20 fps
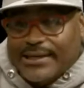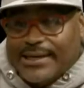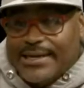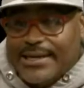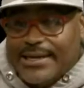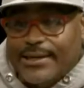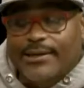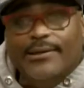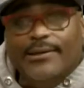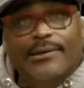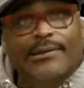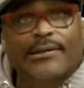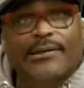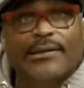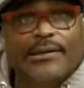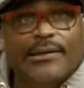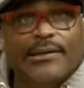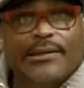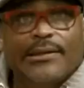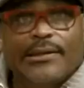then.
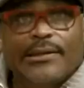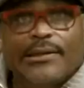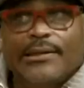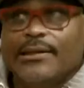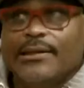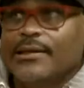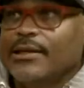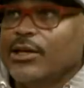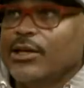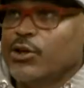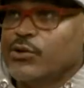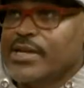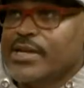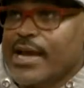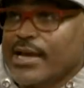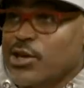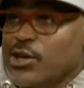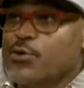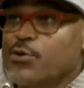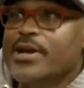You
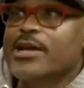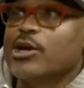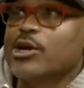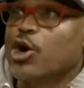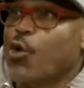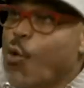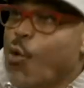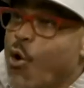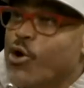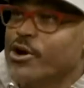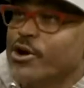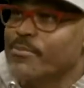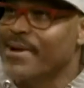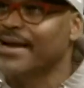get a quarter, my